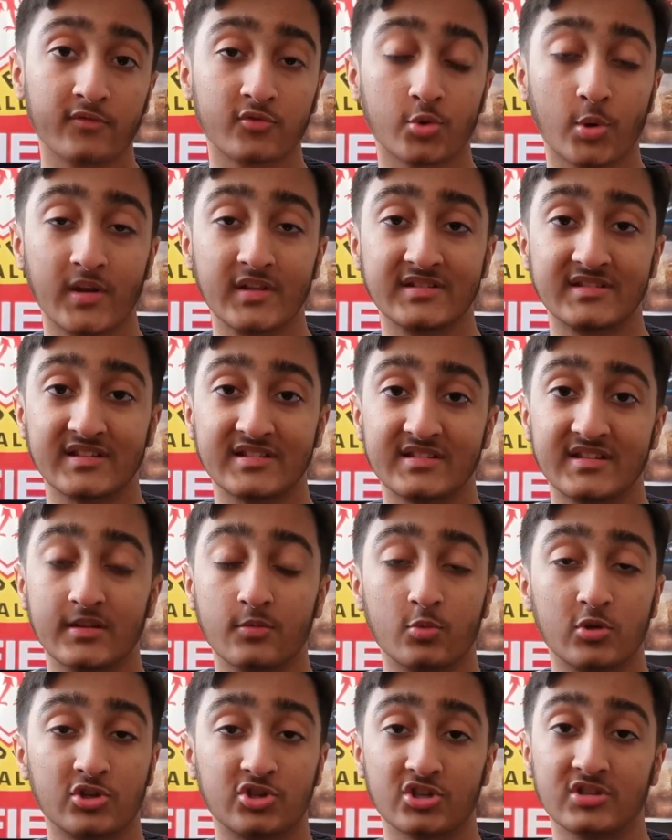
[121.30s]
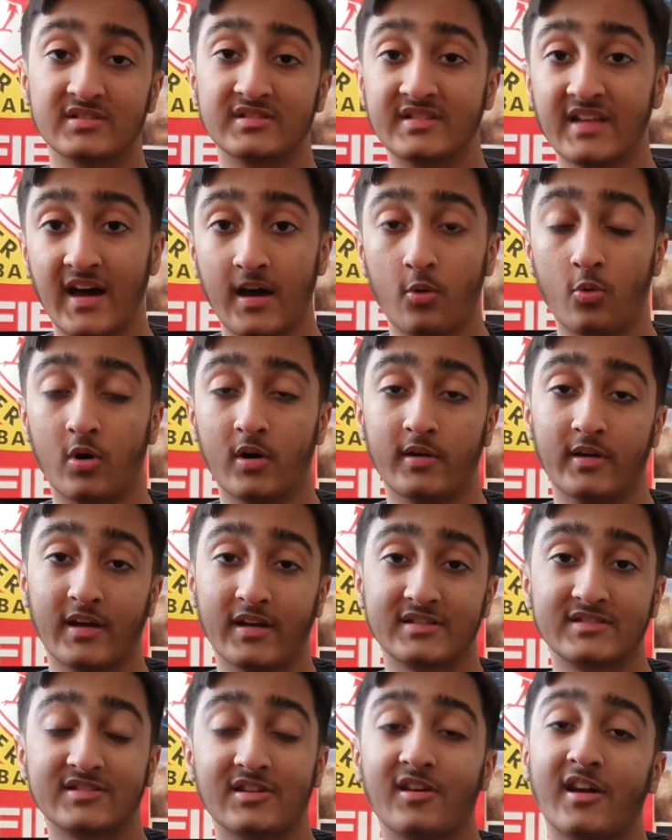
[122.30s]
2016, which is that one.
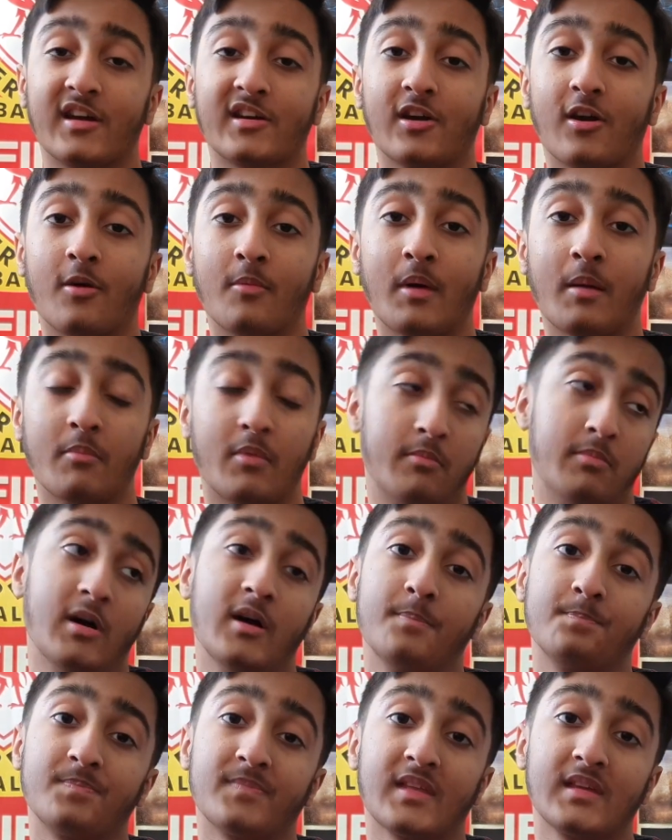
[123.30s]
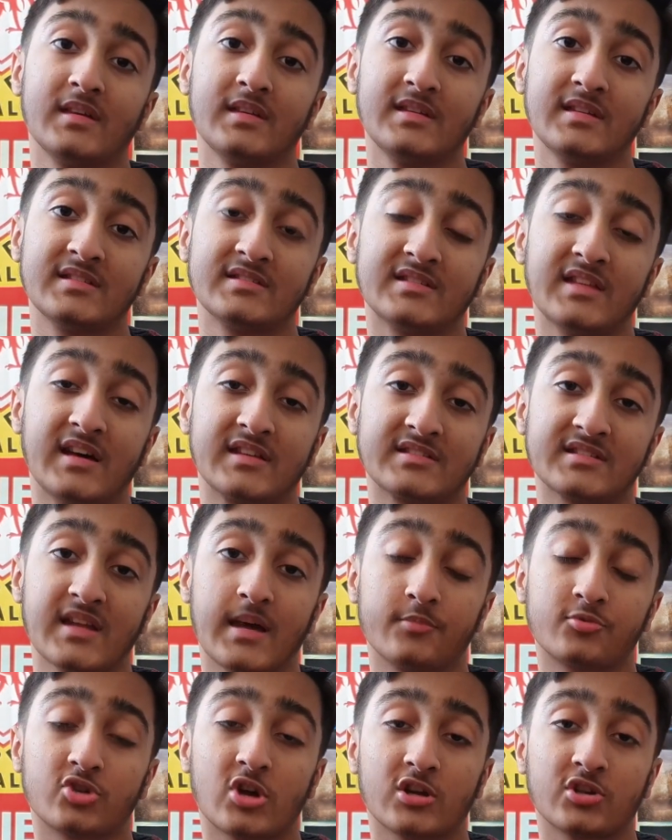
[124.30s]
Sorry, I can't remember, but it is that
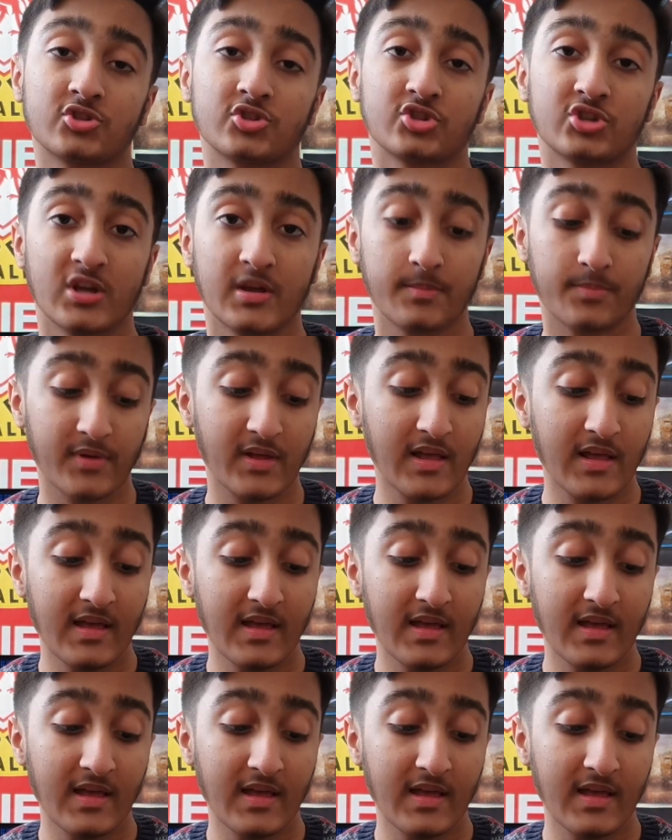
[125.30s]
Snapdragon chip.